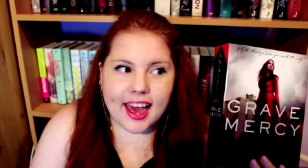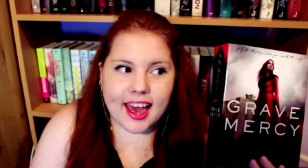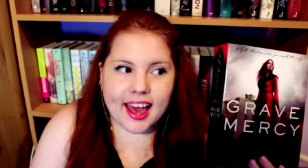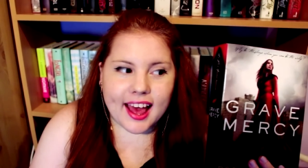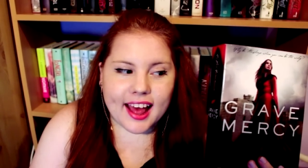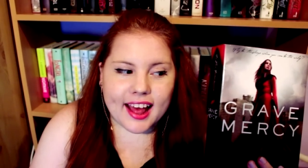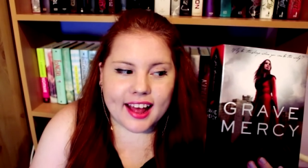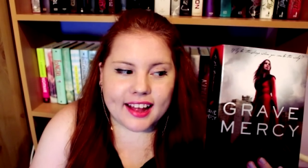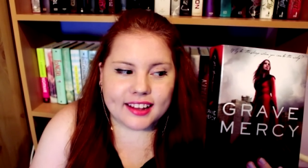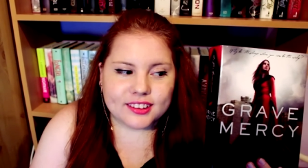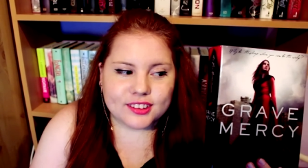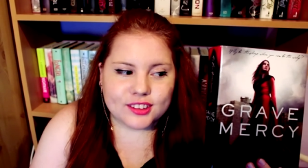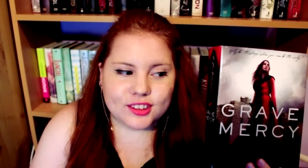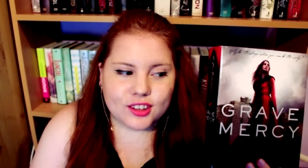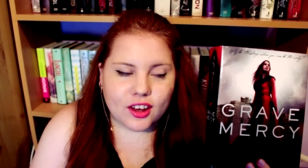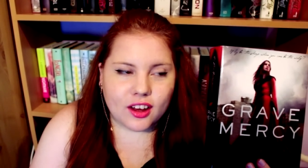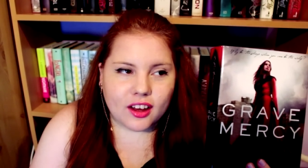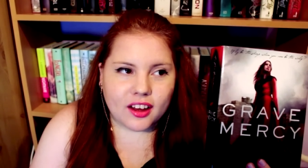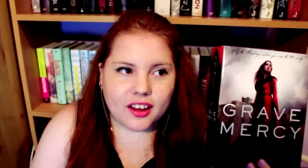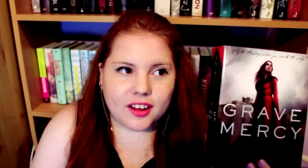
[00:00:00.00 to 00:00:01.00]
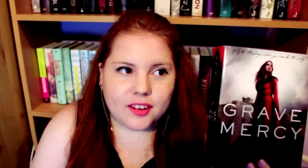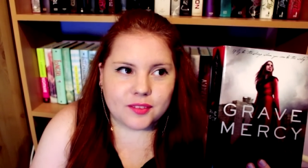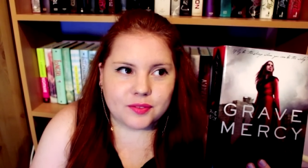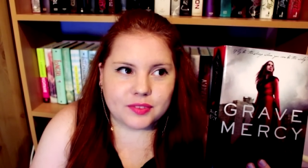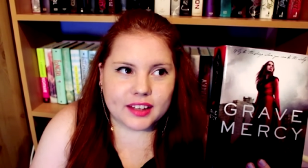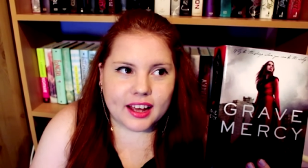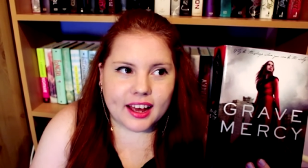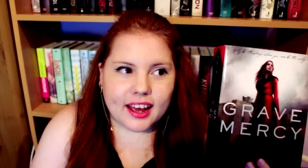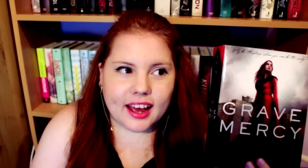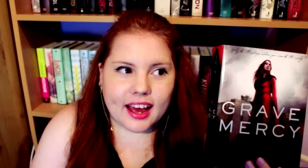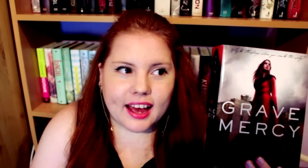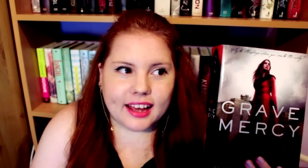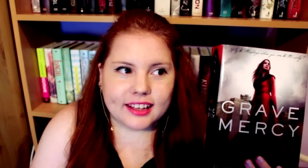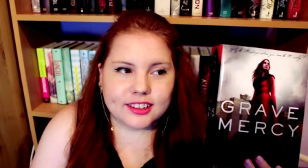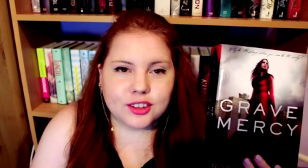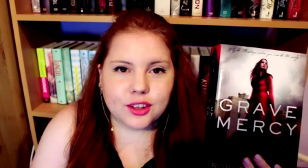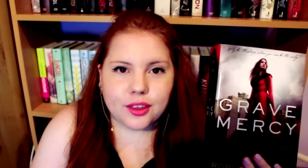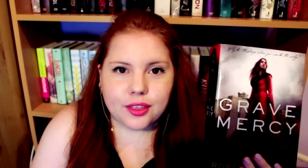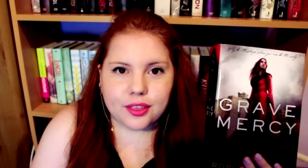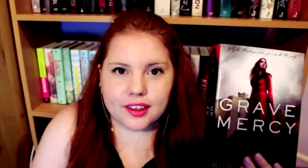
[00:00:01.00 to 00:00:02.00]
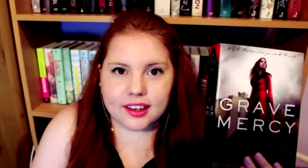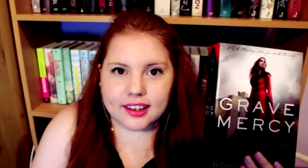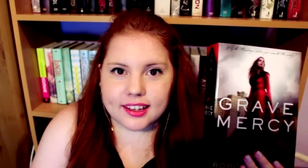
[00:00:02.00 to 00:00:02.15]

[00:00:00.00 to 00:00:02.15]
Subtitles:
and I don't